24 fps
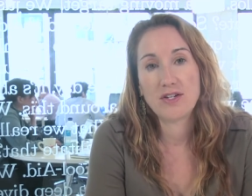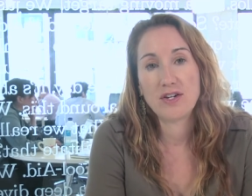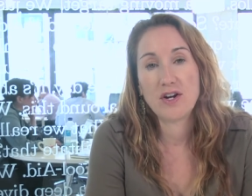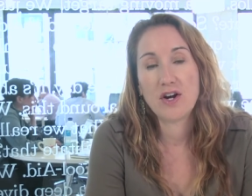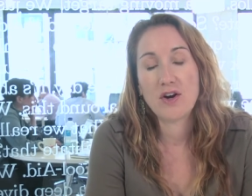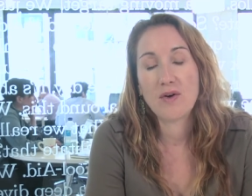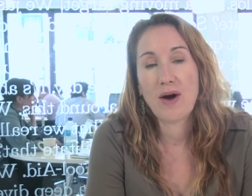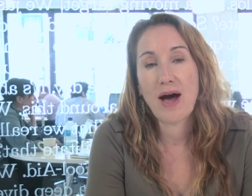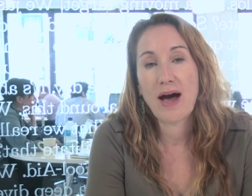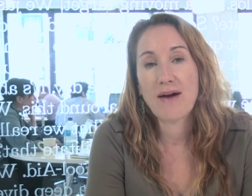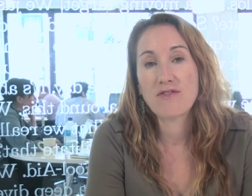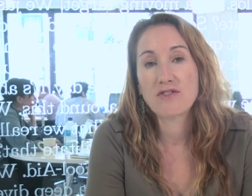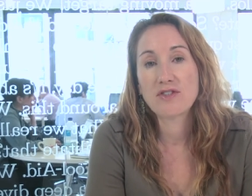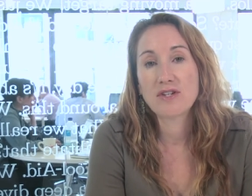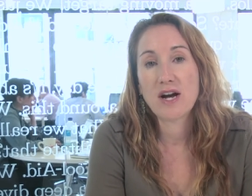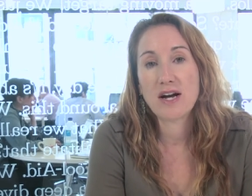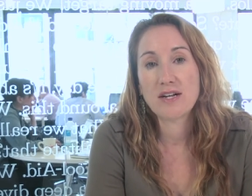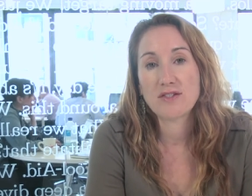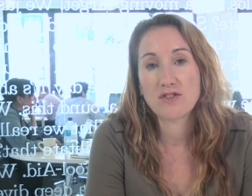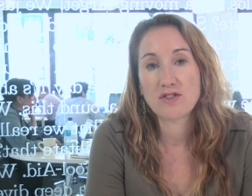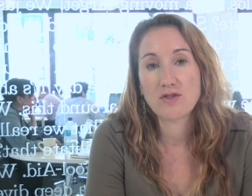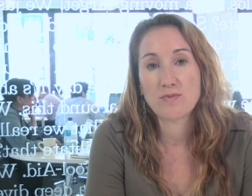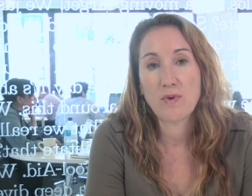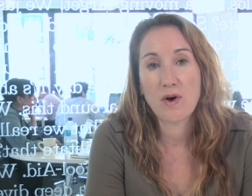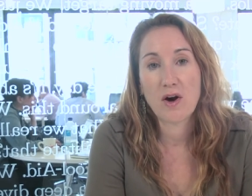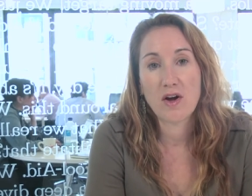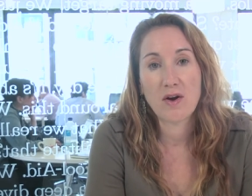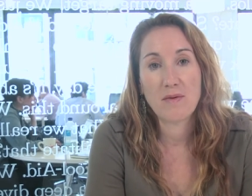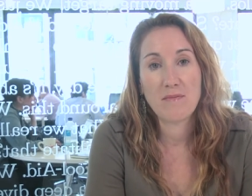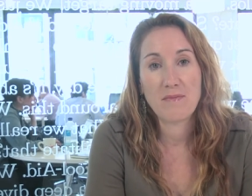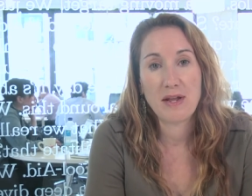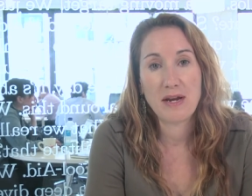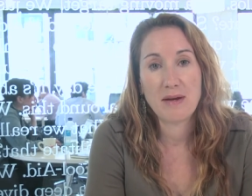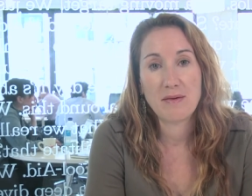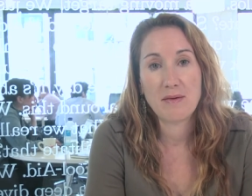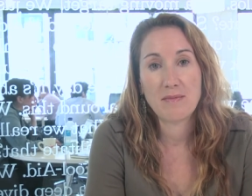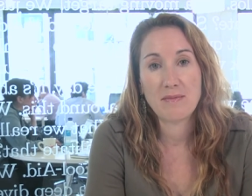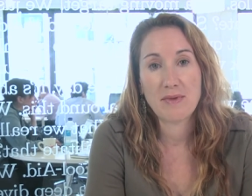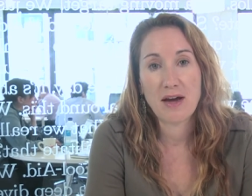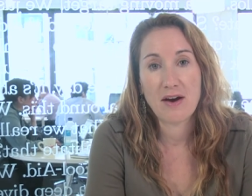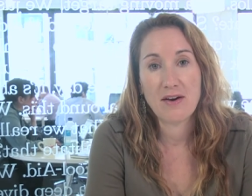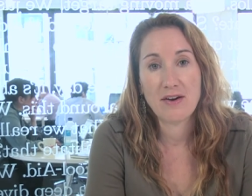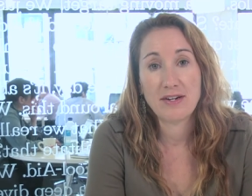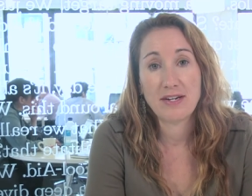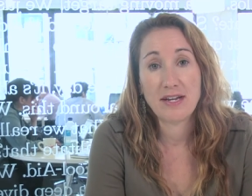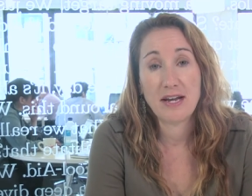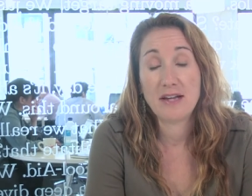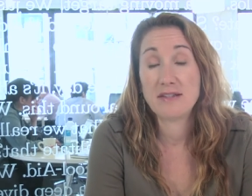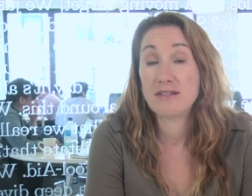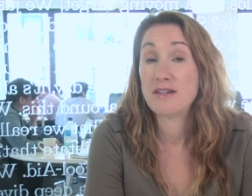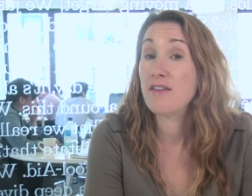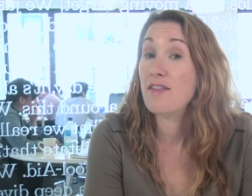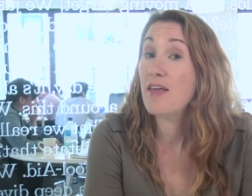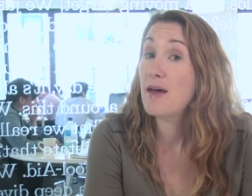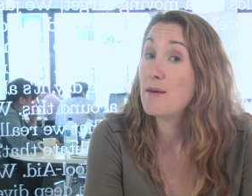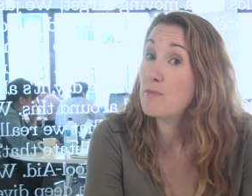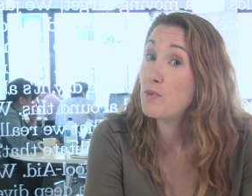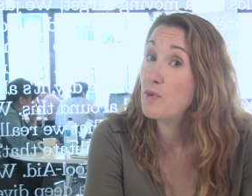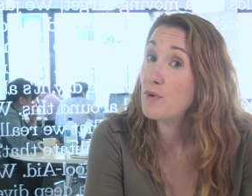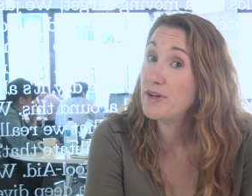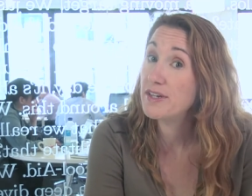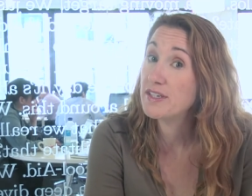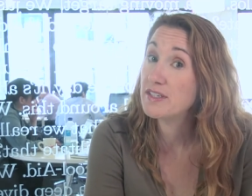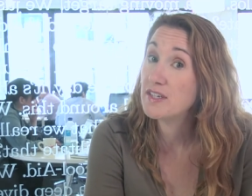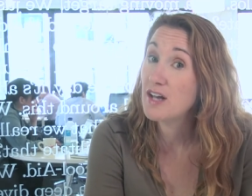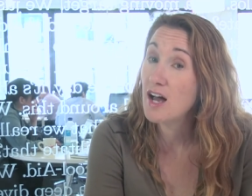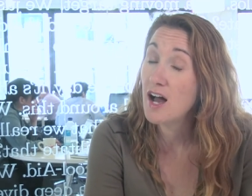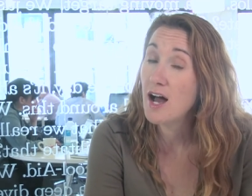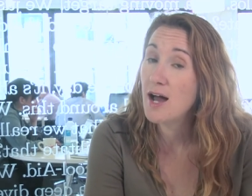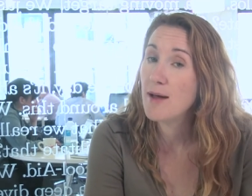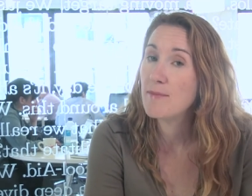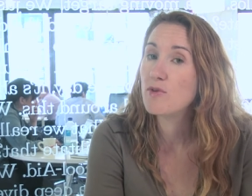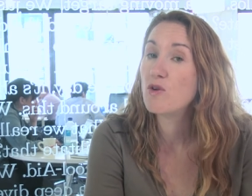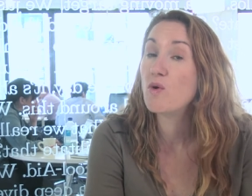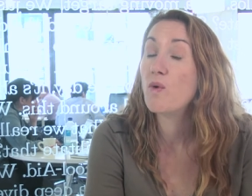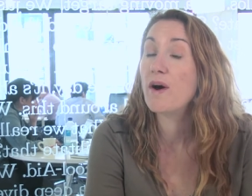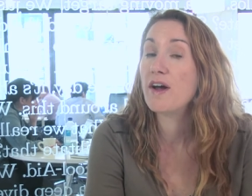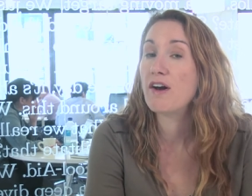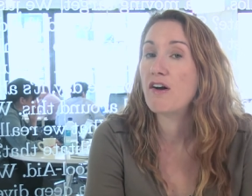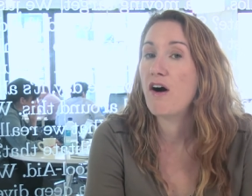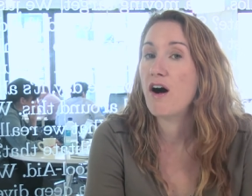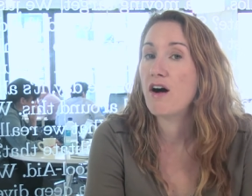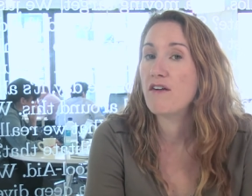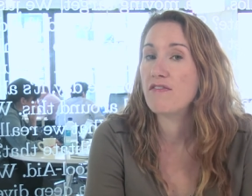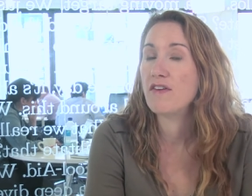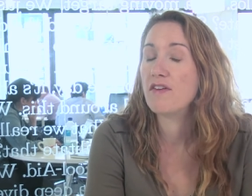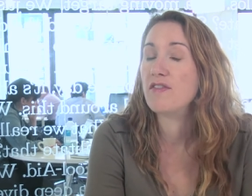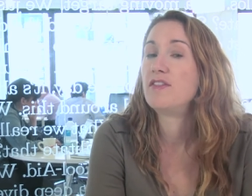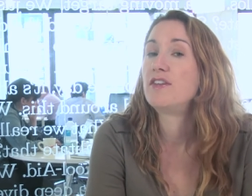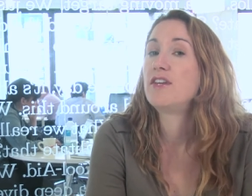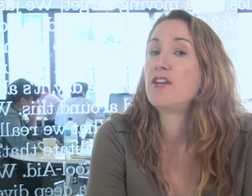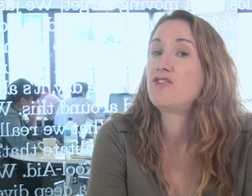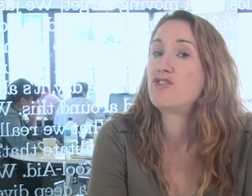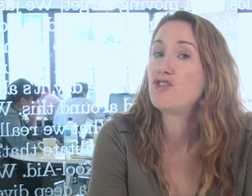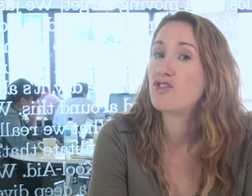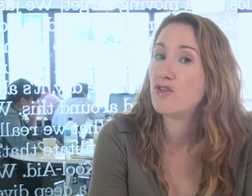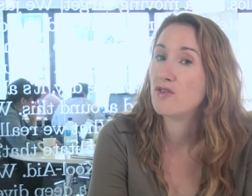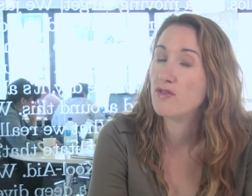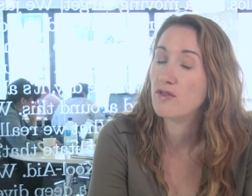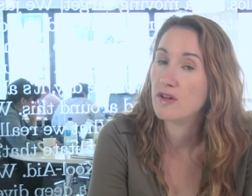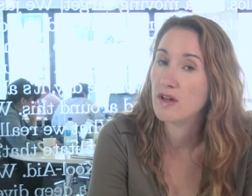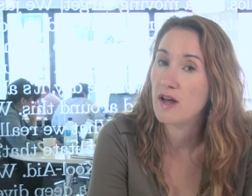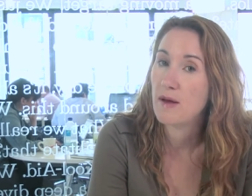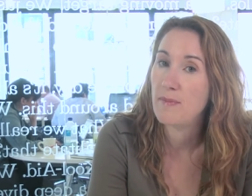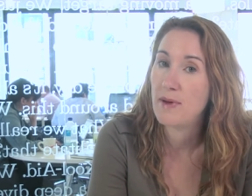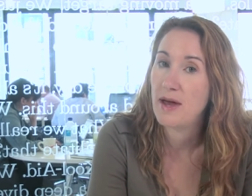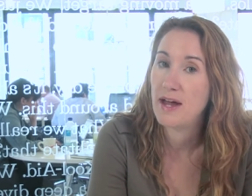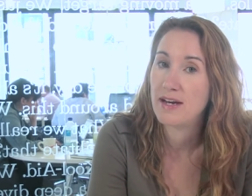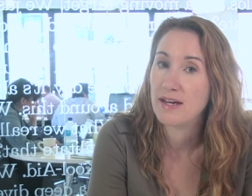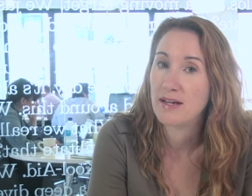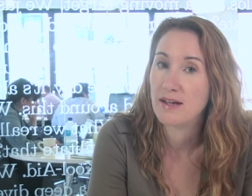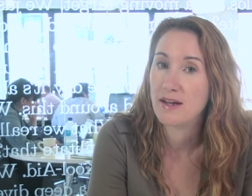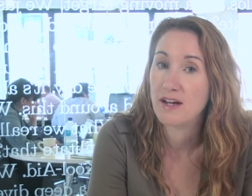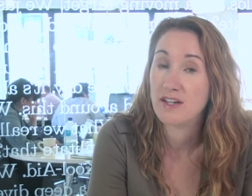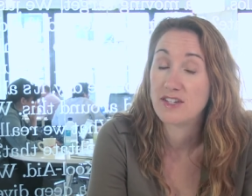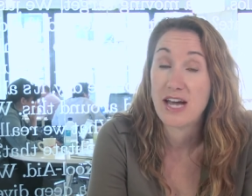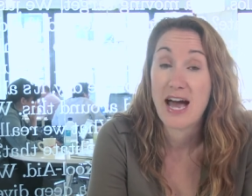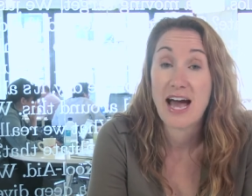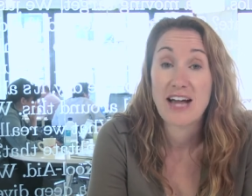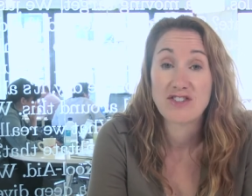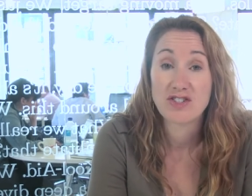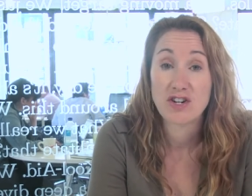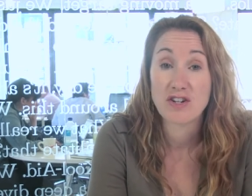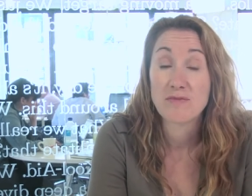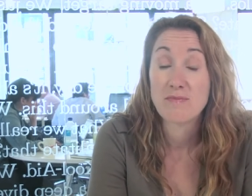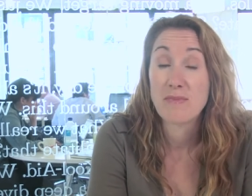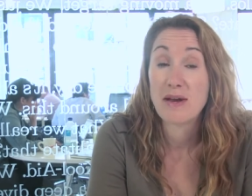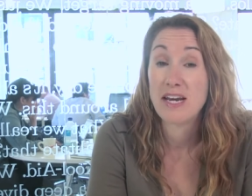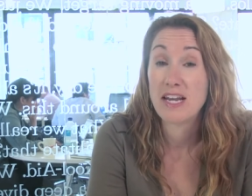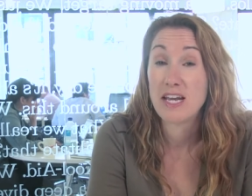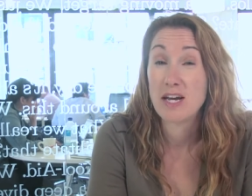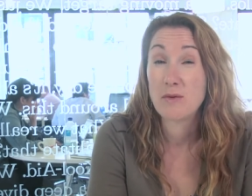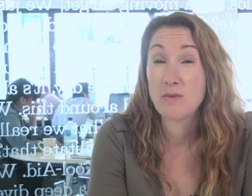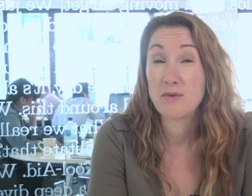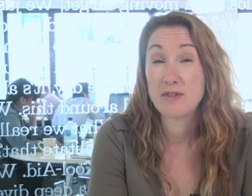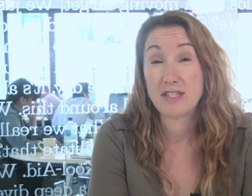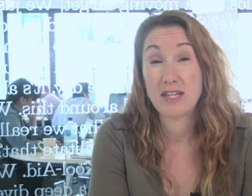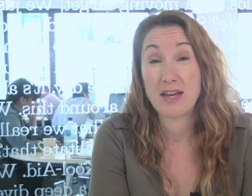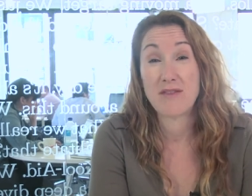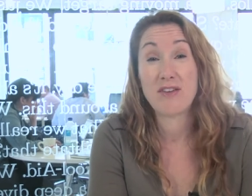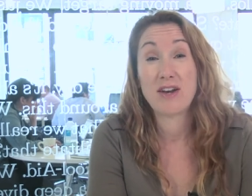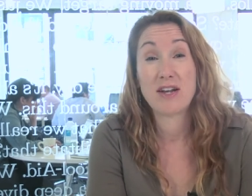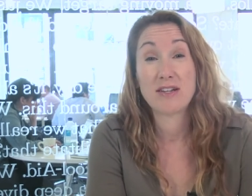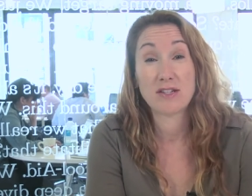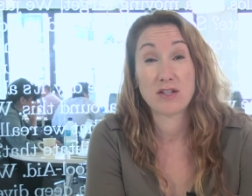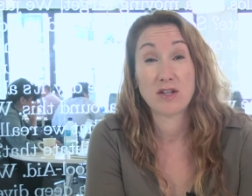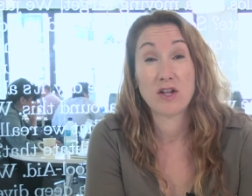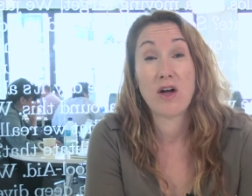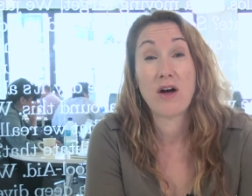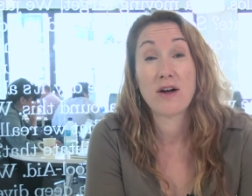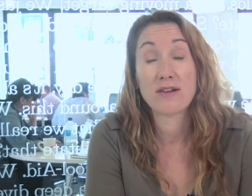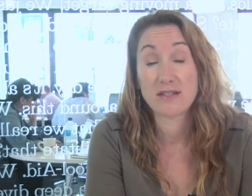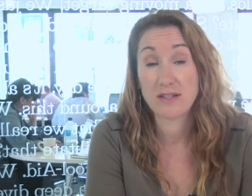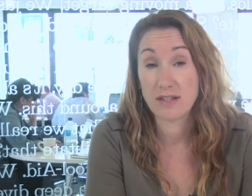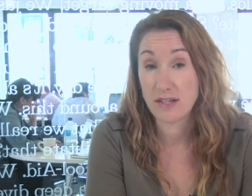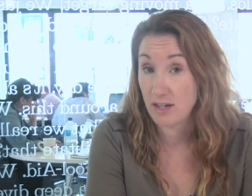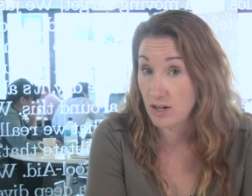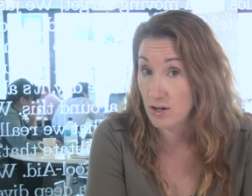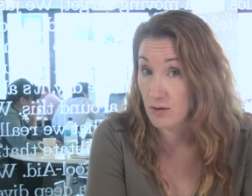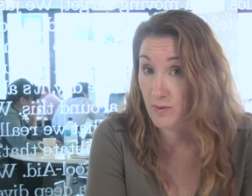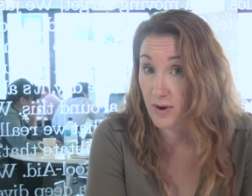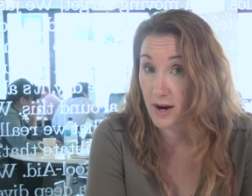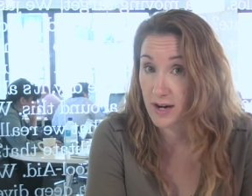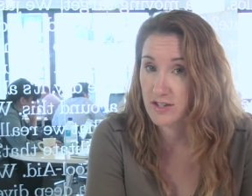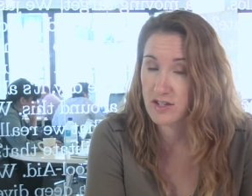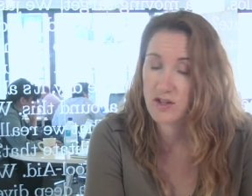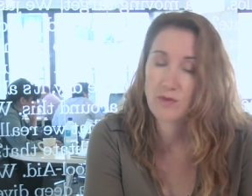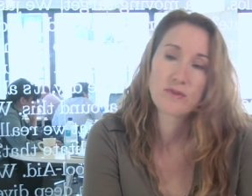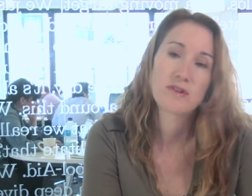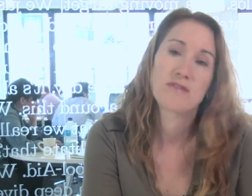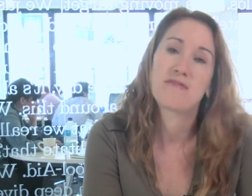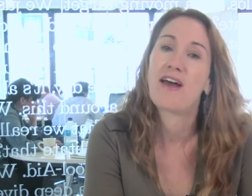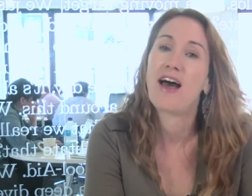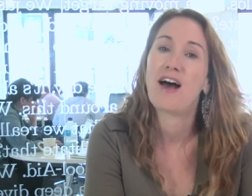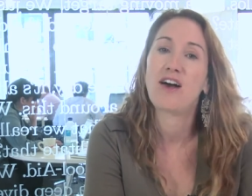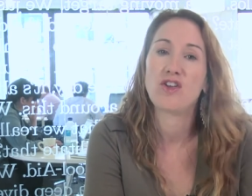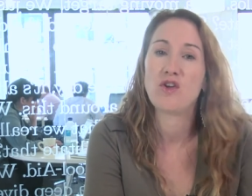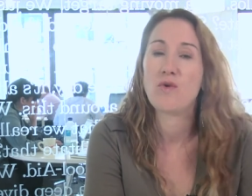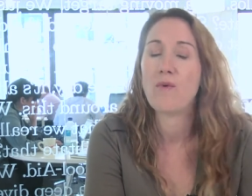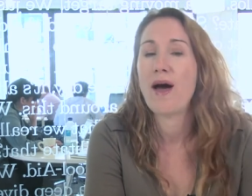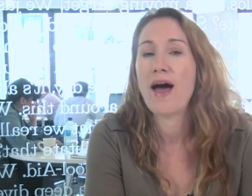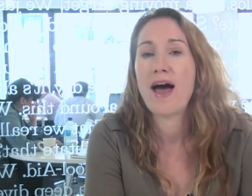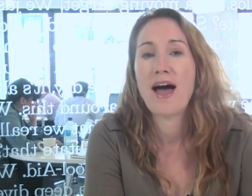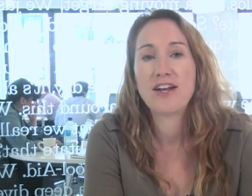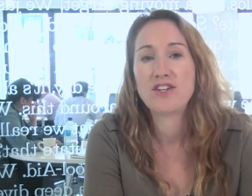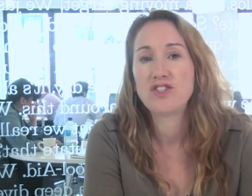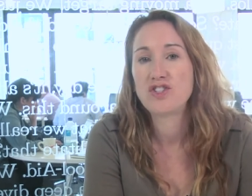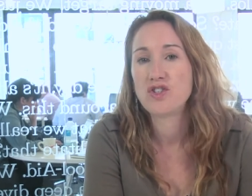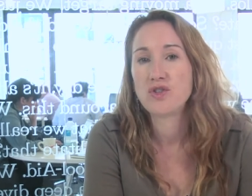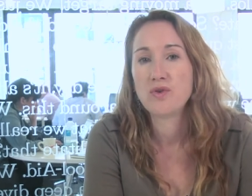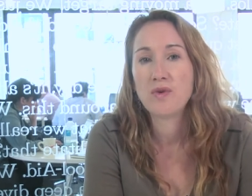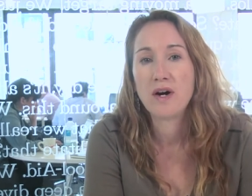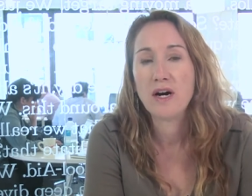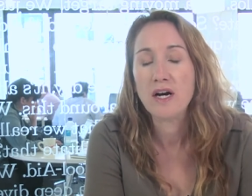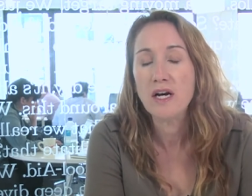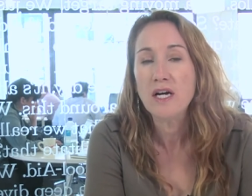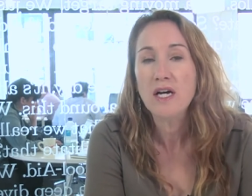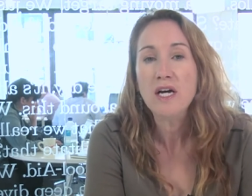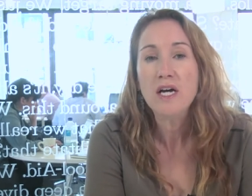You know, advertisers bought on minimum Gary and at that point in time, quite often the digital appending, uh, adjunct media was given as a loss leader, right? So it was a value add to a,